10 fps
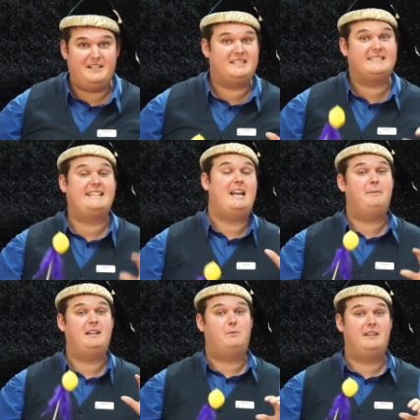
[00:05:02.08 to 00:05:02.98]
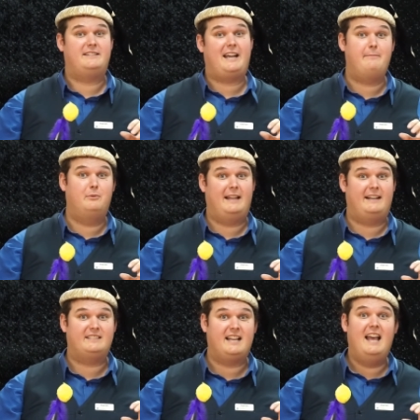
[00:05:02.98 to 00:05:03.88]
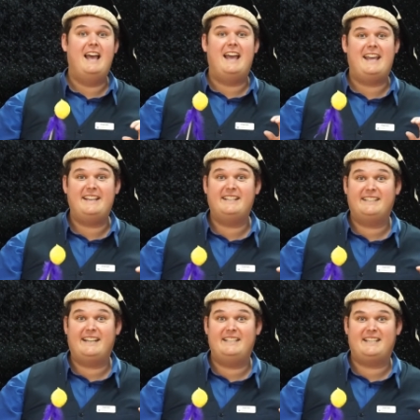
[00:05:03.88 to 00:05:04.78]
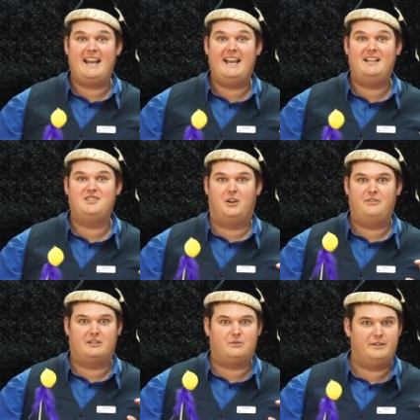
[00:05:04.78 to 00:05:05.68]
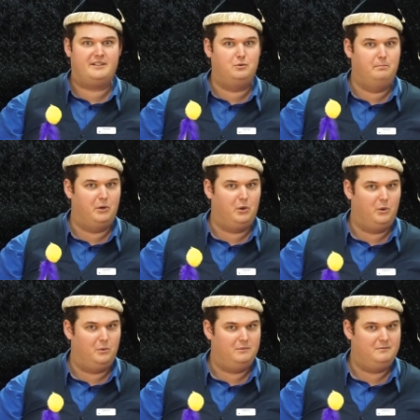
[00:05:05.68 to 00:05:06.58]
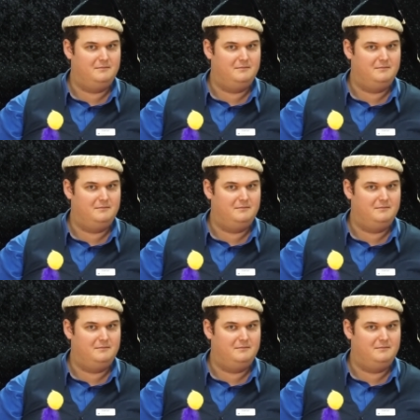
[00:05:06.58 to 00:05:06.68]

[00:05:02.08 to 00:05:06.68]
and scampered up on the table legs, eager to get his hands on the crystal ball.